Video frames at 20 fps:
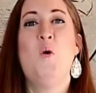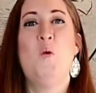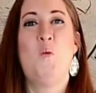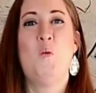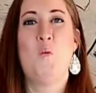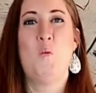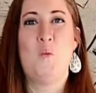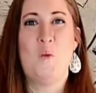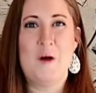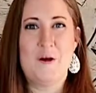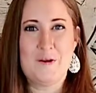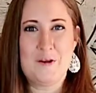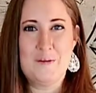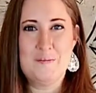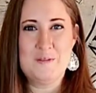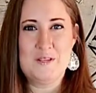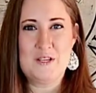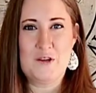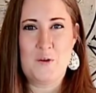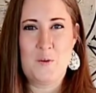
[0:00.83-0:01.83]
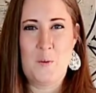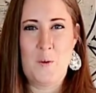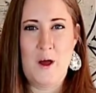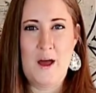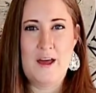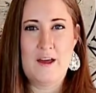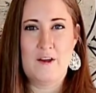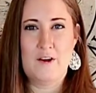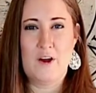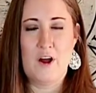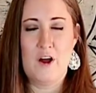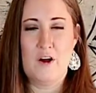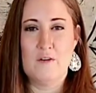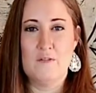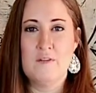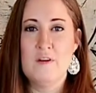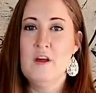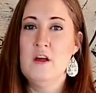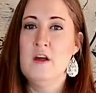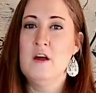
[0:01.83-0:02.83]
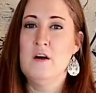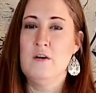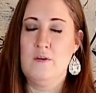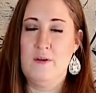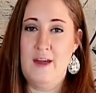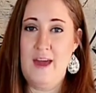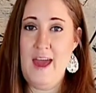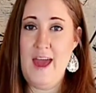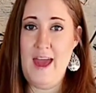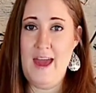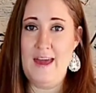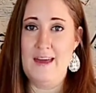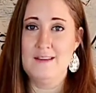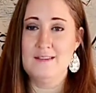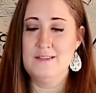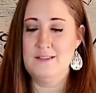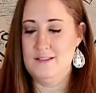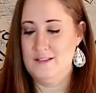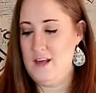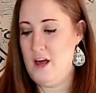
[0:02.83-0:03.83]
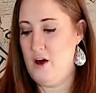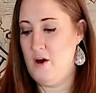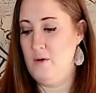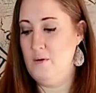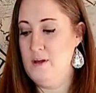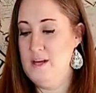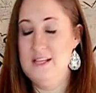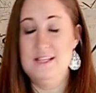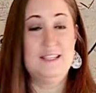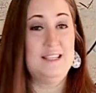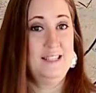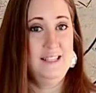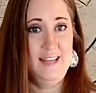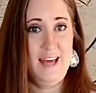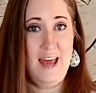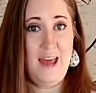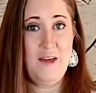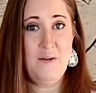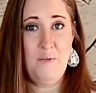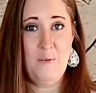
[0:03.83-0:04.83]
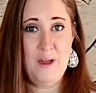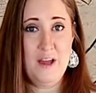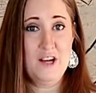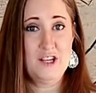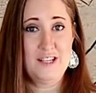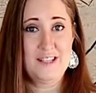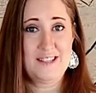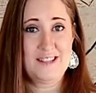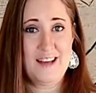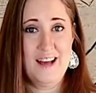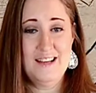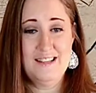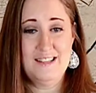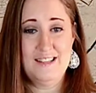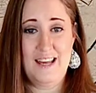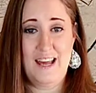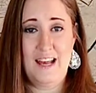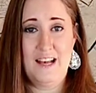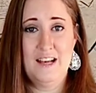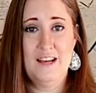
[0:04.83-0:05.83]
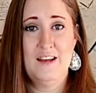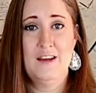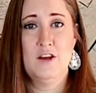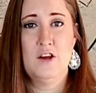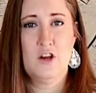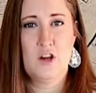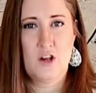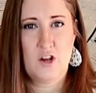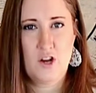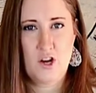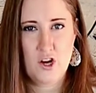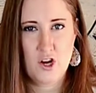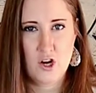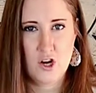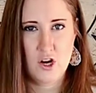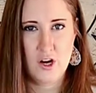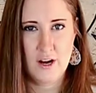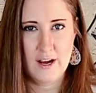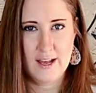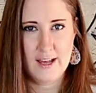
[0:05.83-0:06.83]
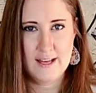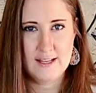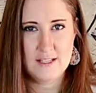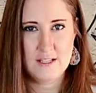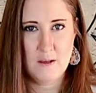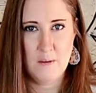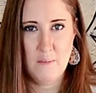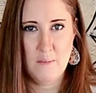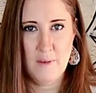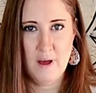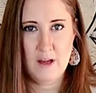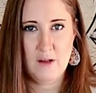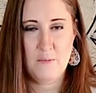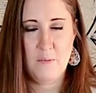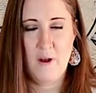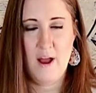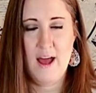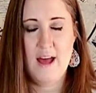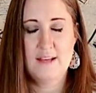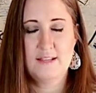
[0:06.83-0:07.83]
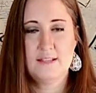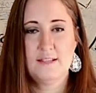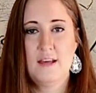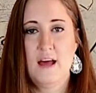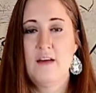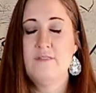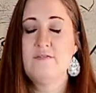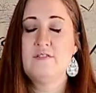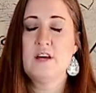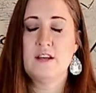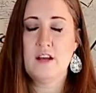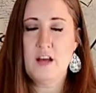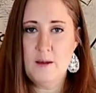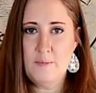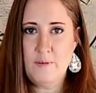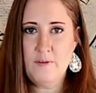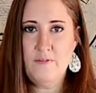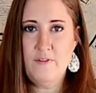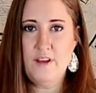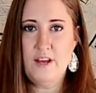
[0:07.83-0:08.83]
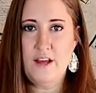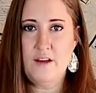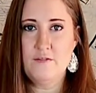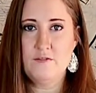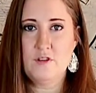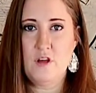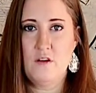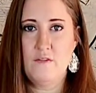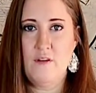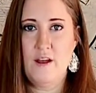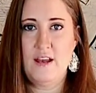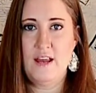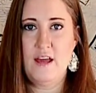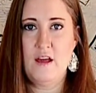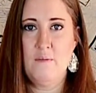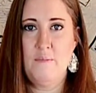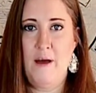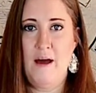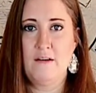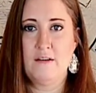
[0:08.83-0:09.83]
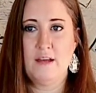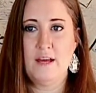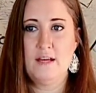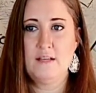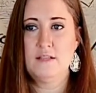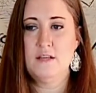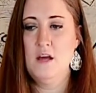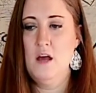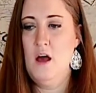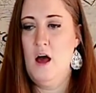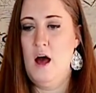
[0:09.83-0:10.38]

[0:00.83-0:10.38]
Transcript: Welcome to the Quiet Grove. Okay, so today we are discussing Cricut's Mug Press. I've done a couple videos already about it,